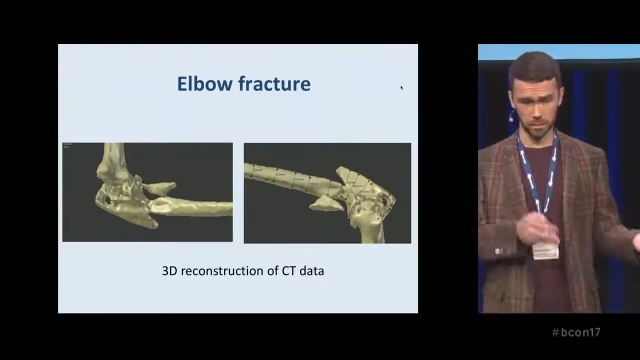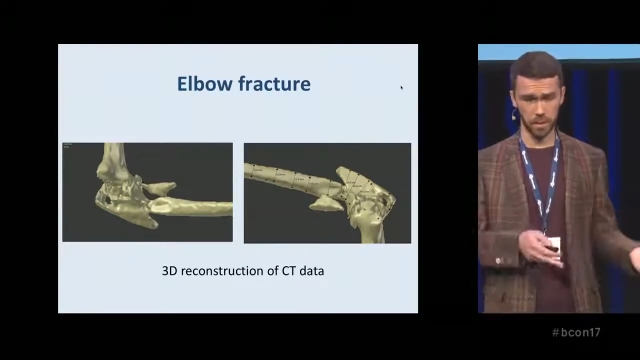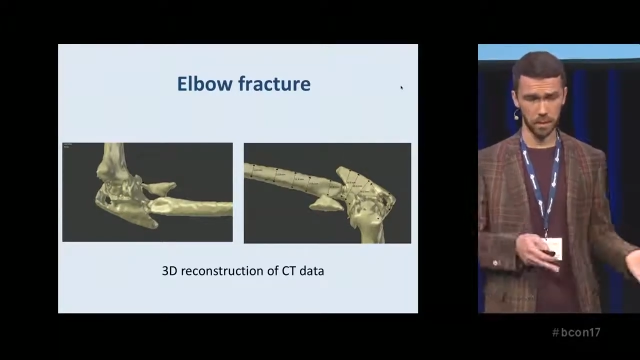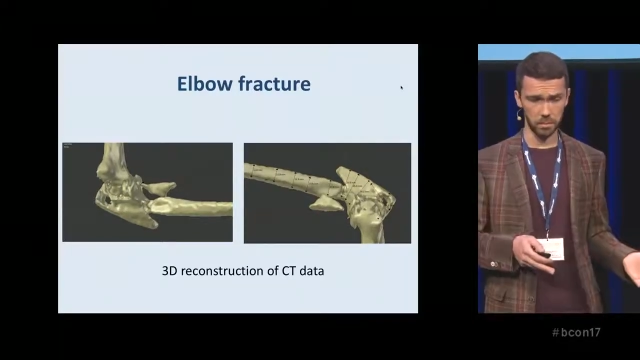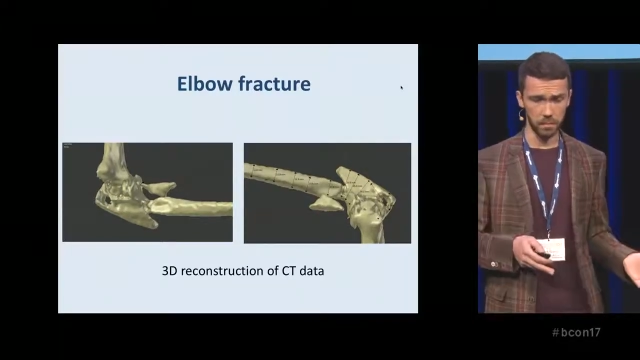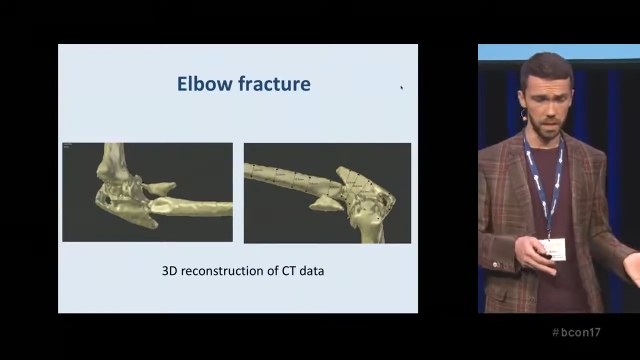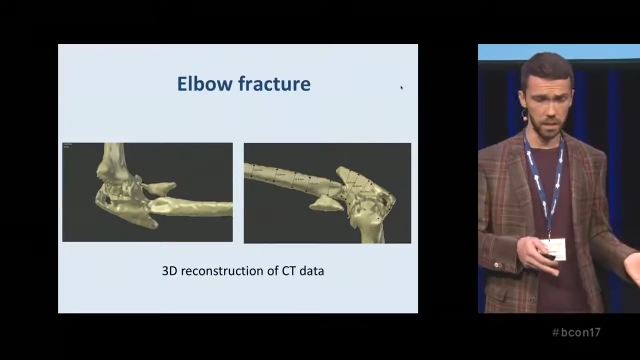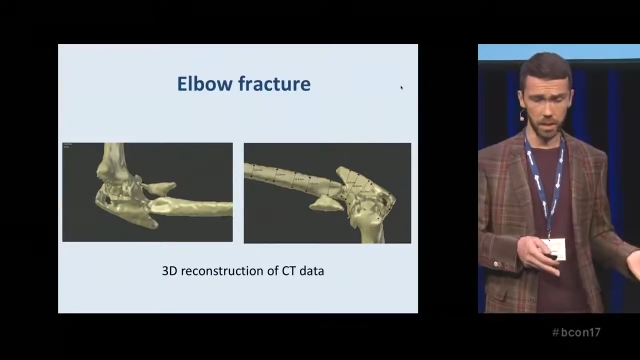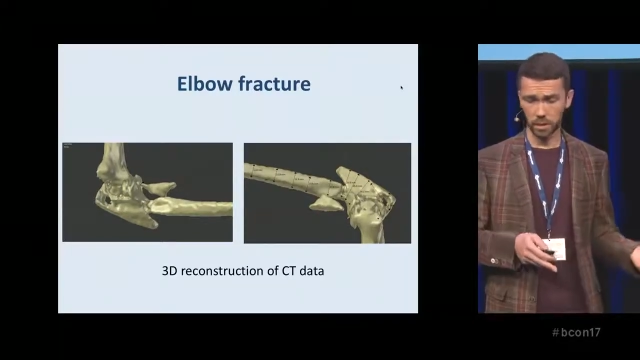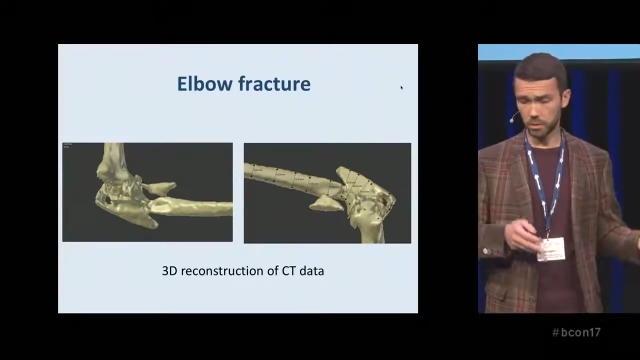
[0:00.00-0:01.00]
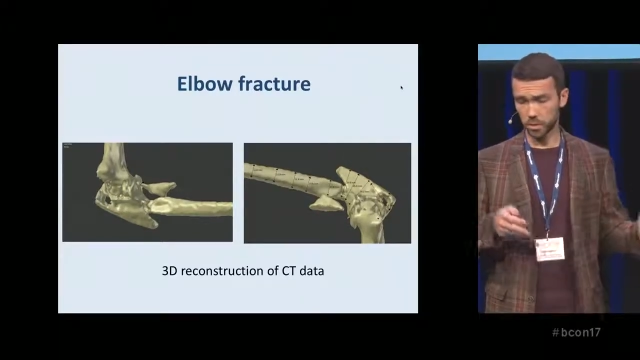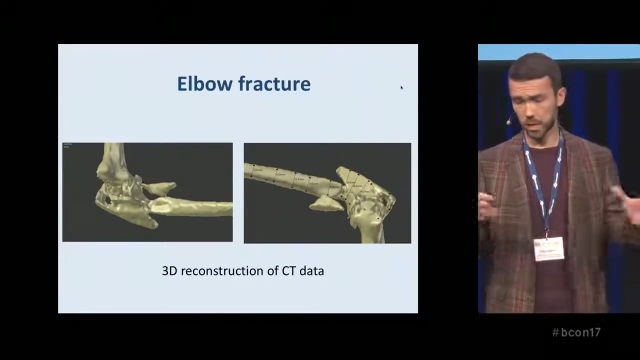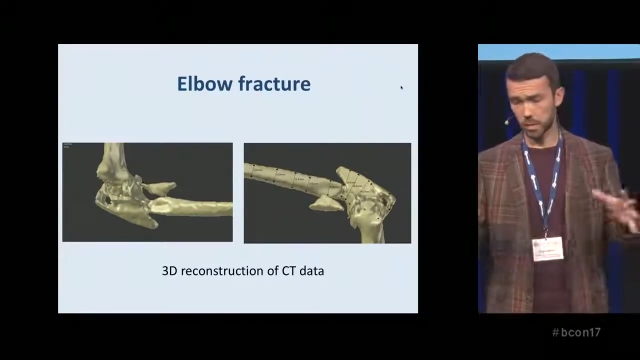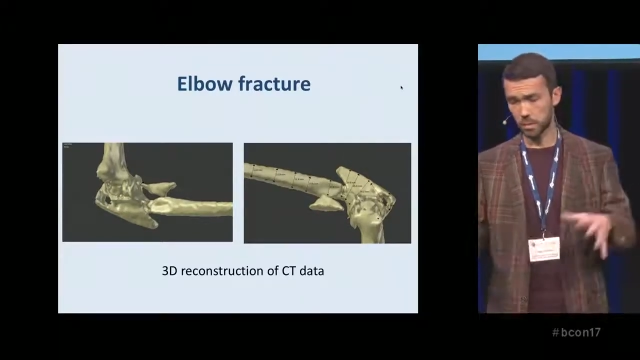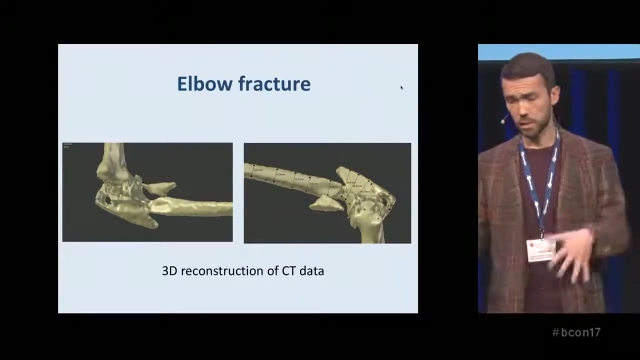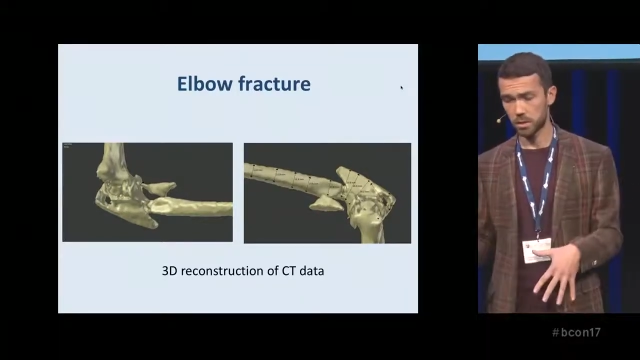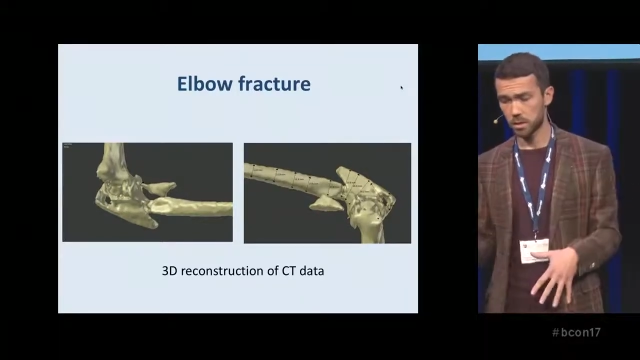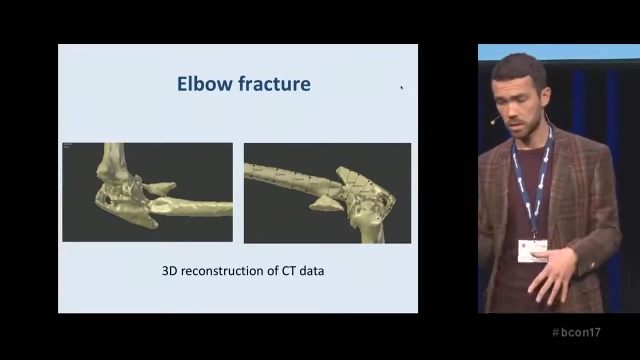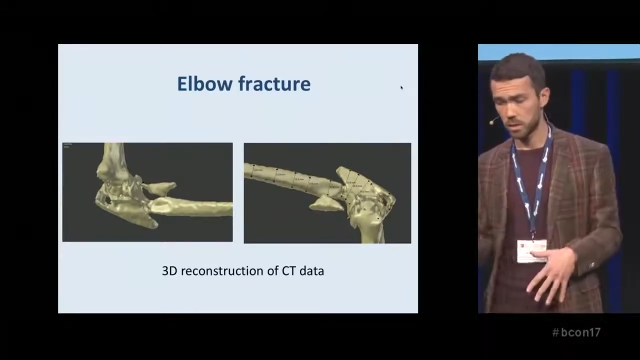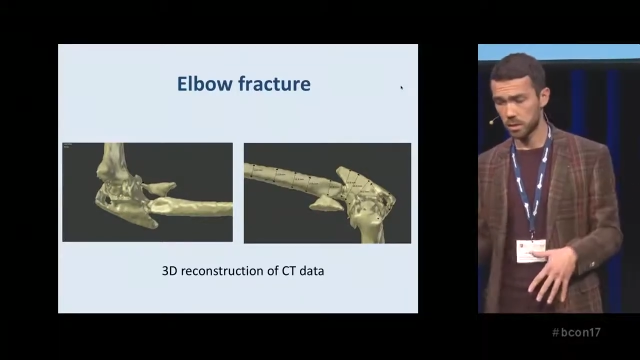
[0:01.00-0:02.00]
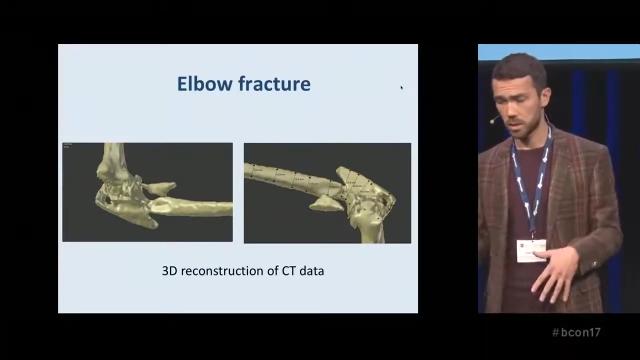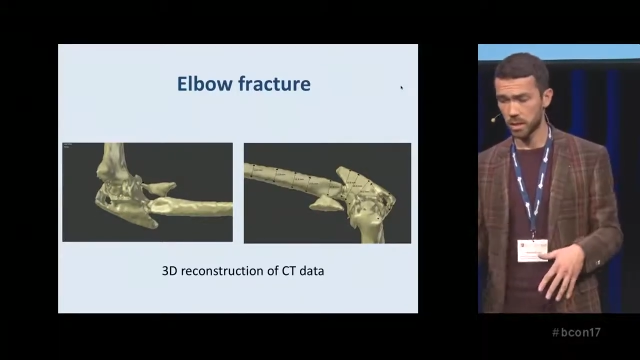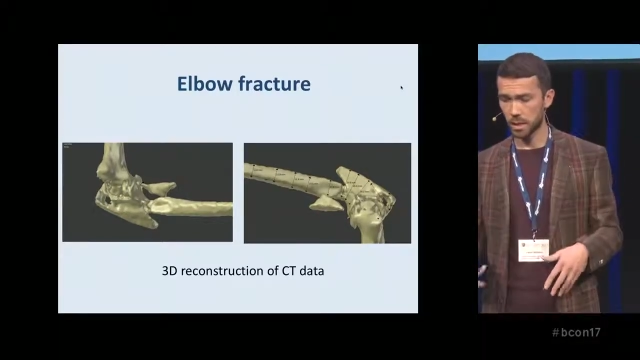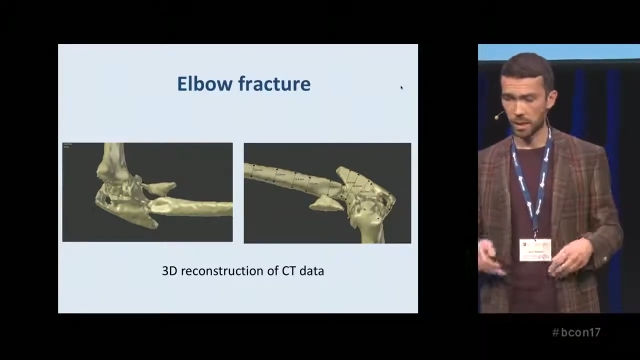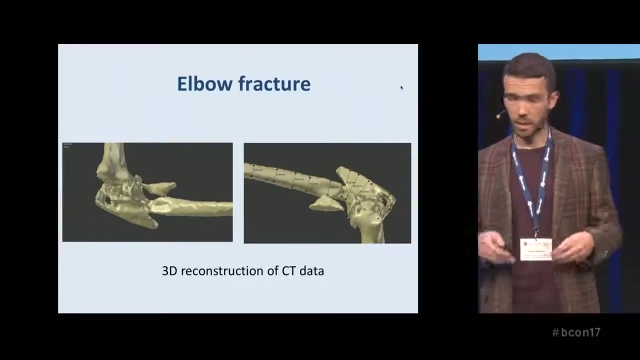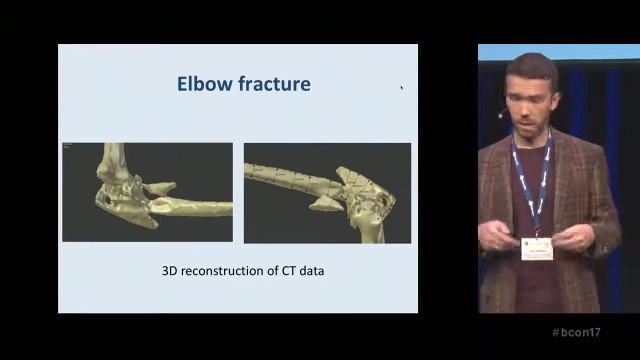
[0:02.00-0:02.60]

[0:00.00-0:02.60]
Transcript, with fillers: that make X-rays, make CT,